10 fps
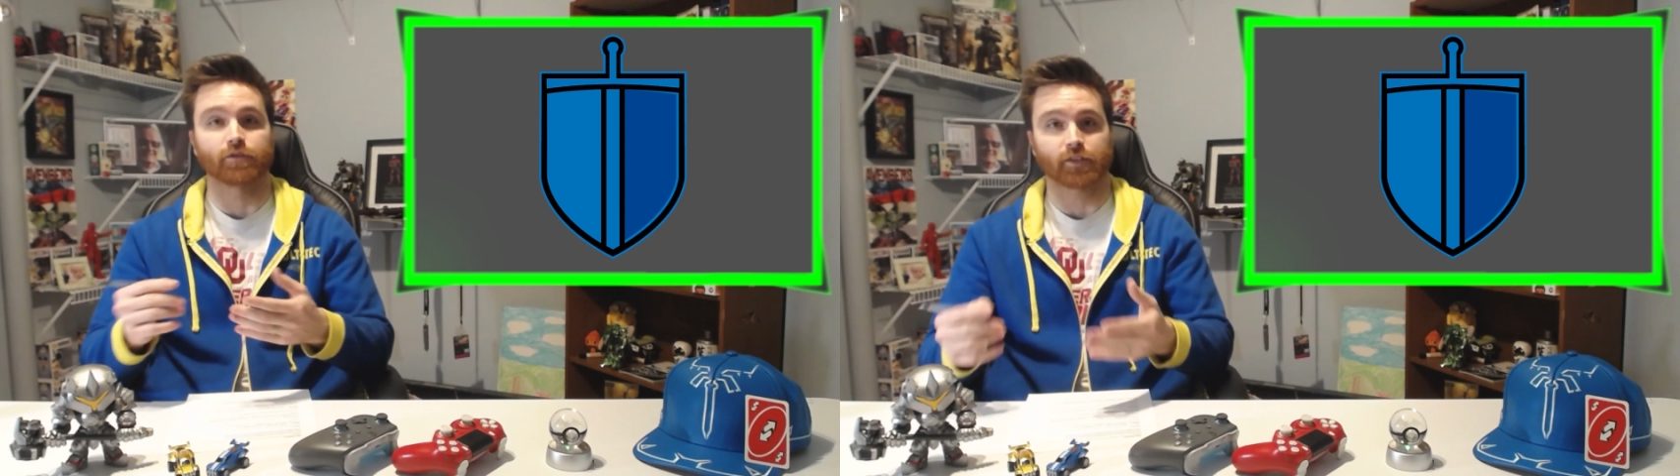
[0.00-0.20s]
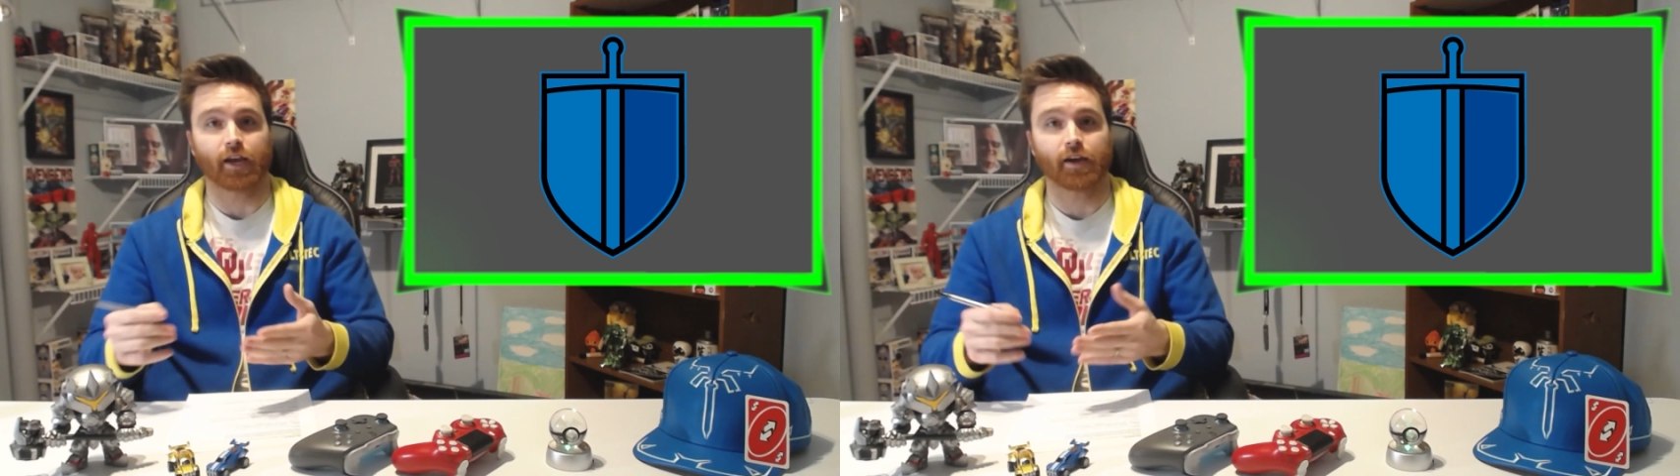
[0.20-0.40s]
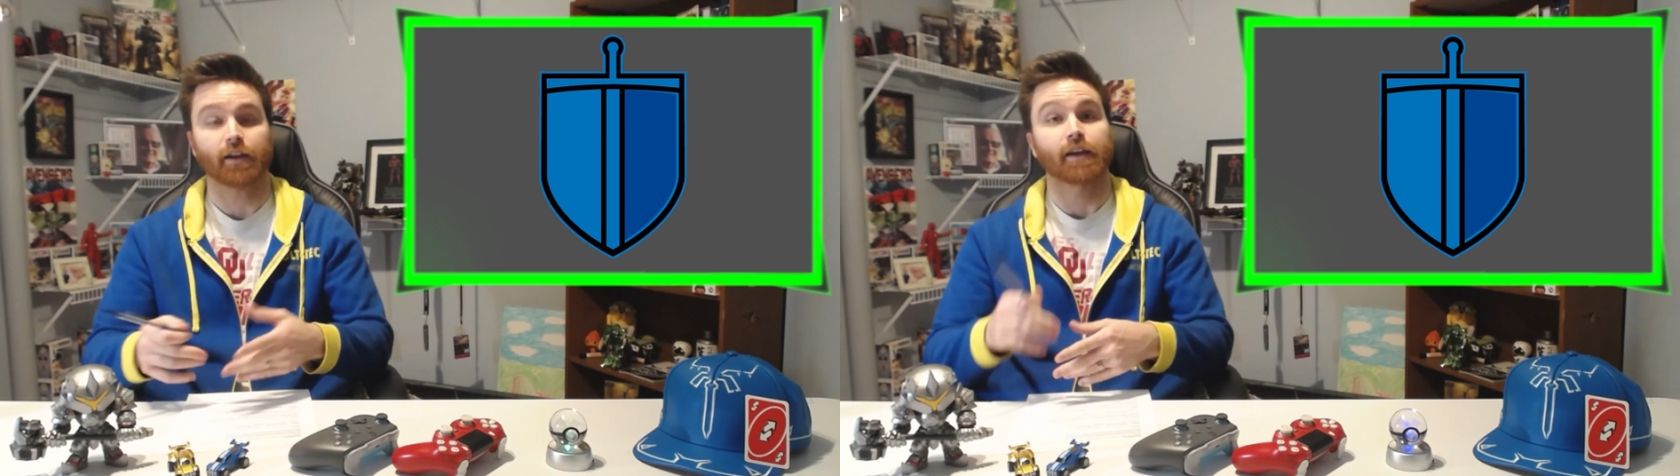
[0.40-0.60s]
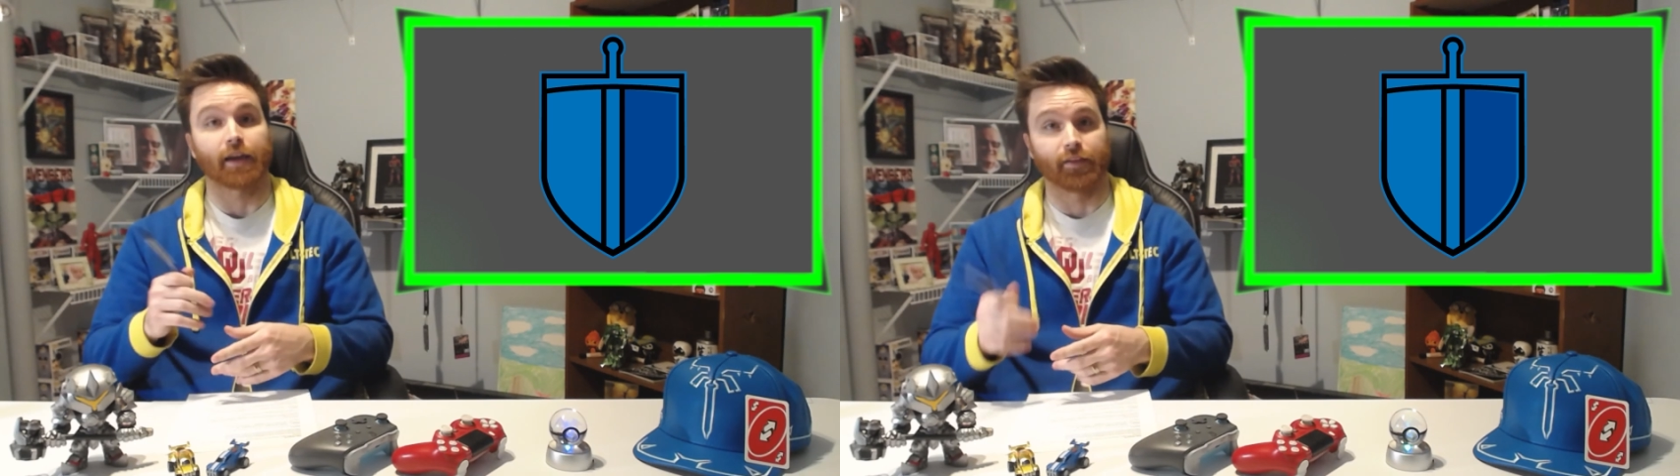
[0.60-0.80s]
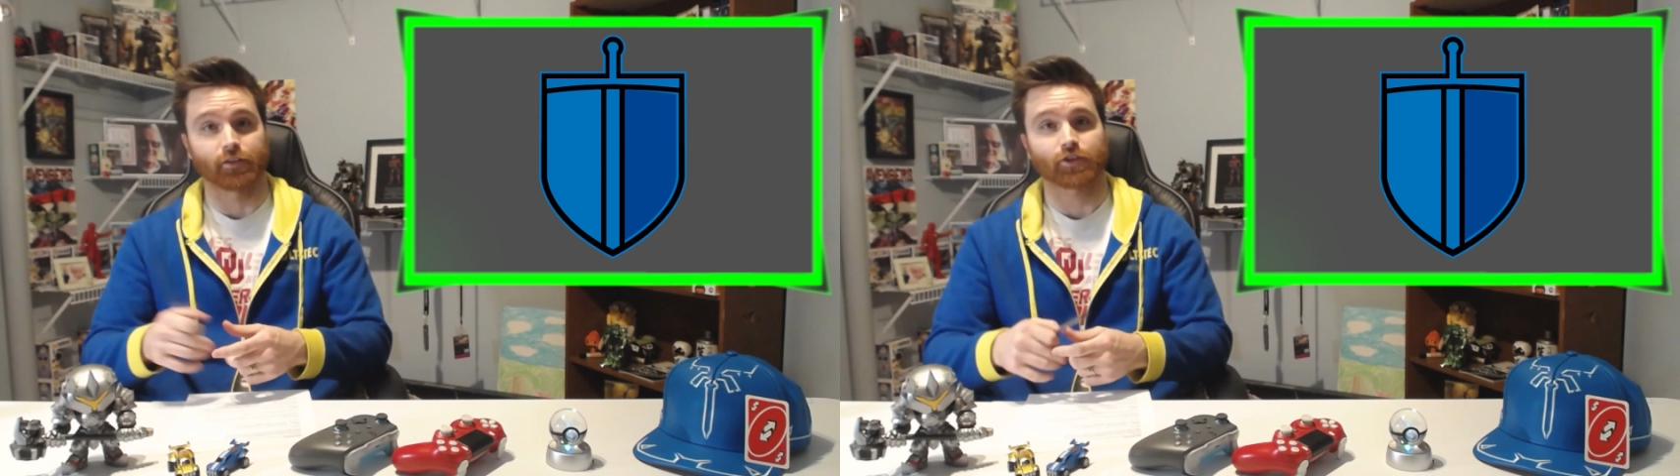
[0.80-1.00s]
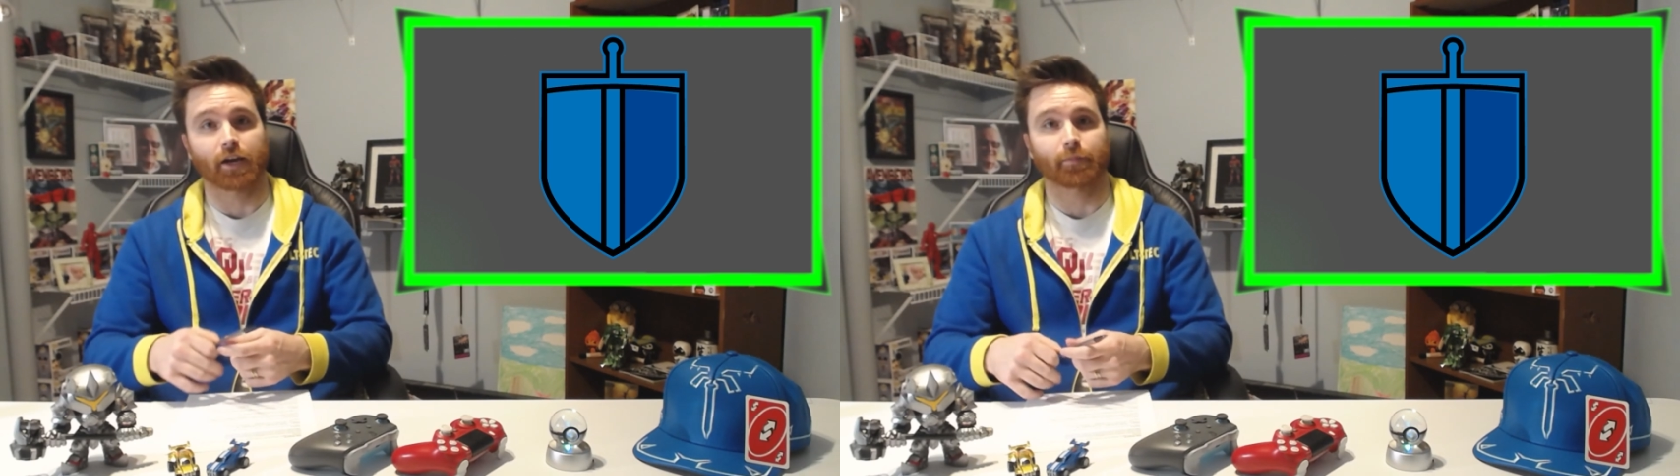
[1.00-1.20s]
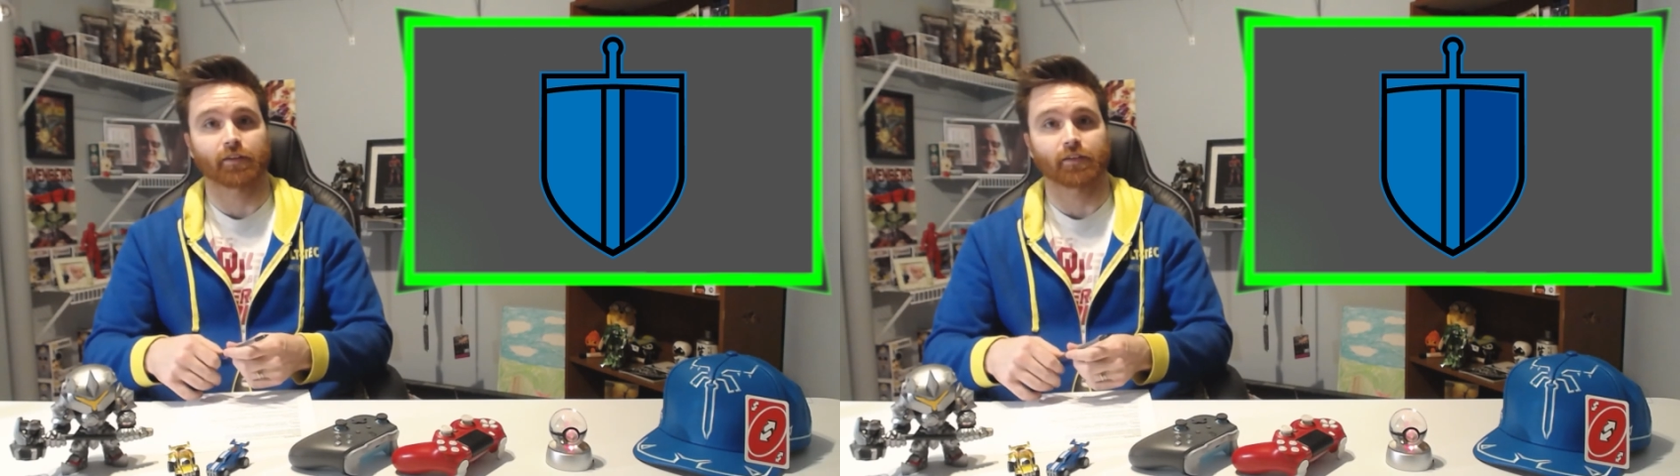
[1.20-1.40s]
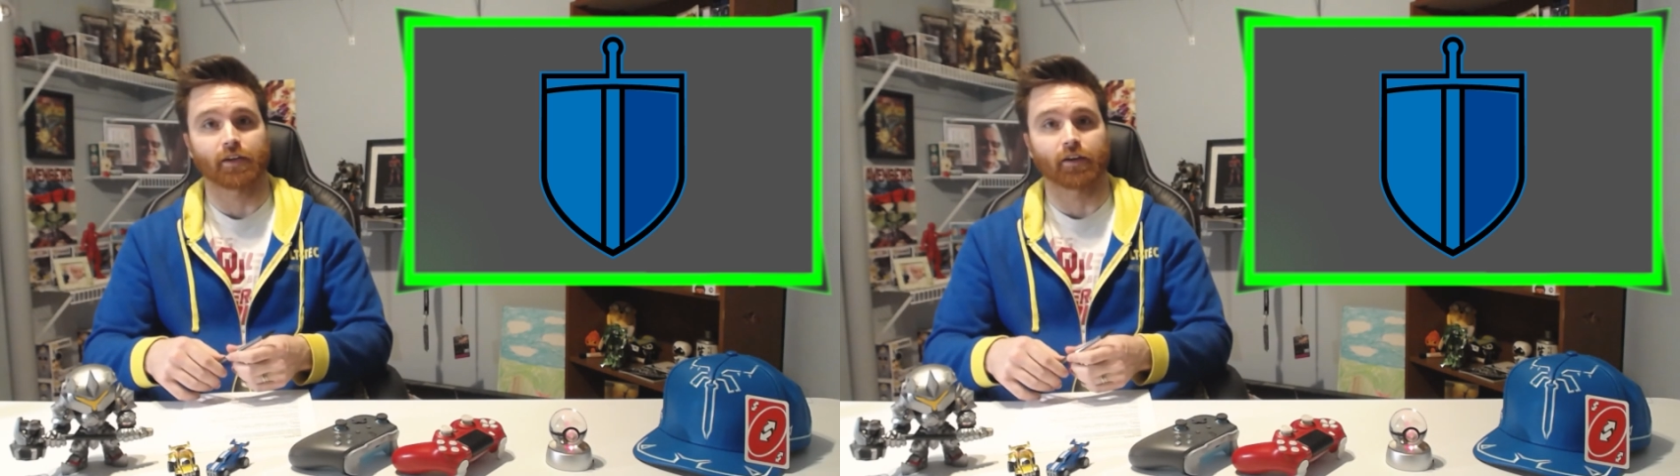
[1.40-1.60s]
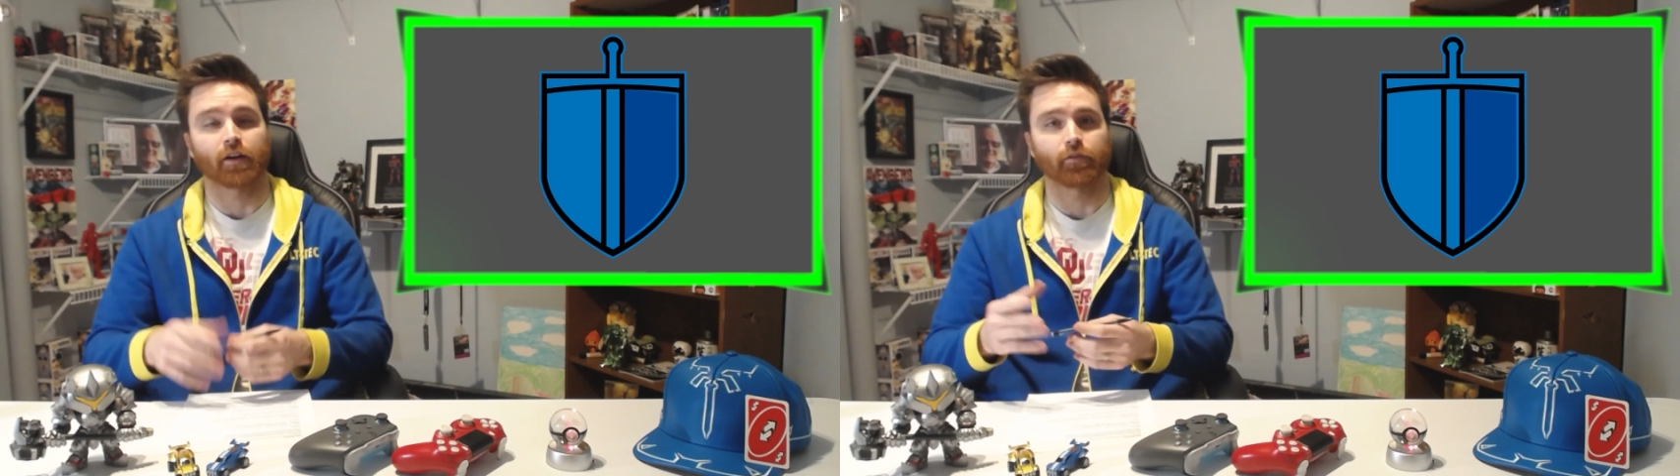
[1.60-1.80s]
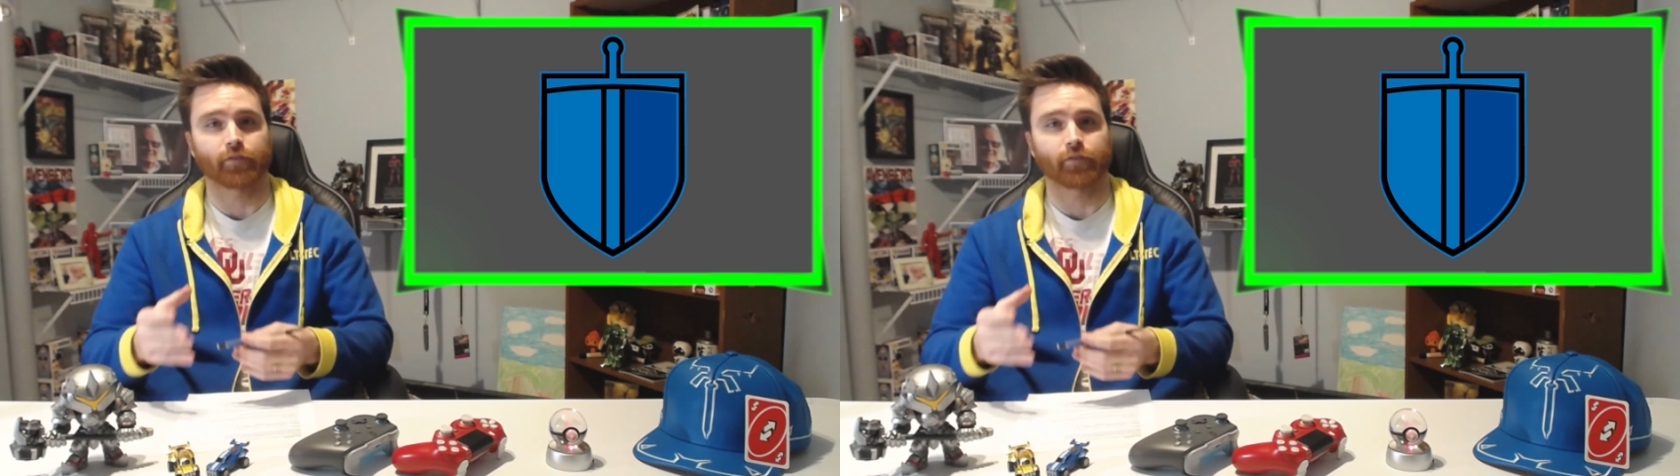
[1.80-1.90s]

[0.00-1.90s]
stayed in the Champion League.